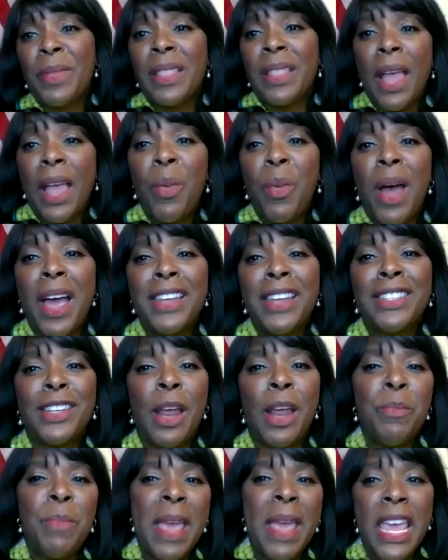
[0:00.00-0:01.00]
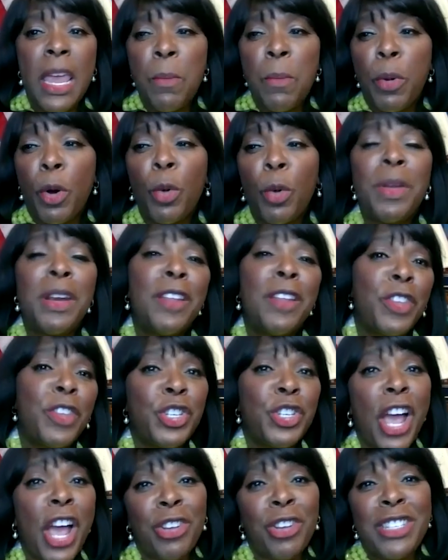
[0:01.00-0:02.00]
Likewise, making permanent the
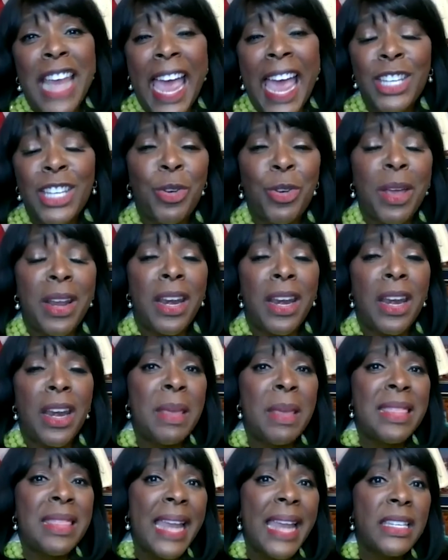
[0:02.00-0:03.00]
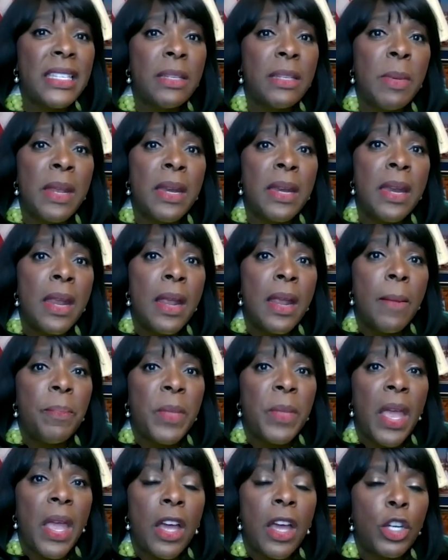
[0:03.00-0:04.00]
child tax credit. I mean, that's been
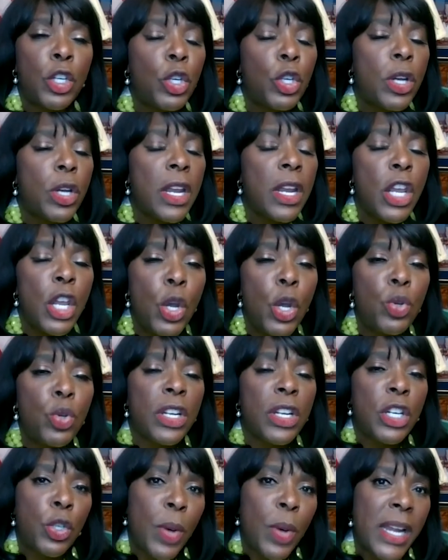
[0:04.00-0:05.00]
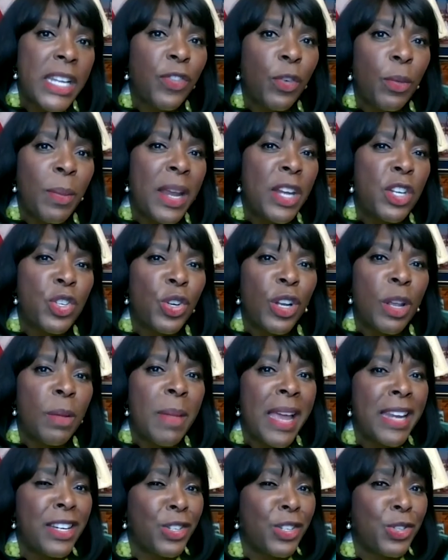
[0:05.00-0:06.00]
hugely transformational
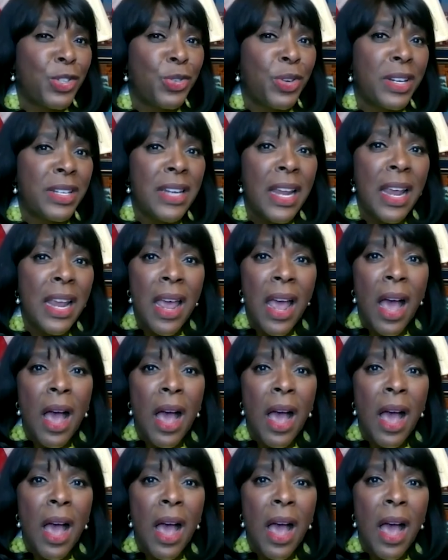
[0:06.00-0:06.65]
in my district.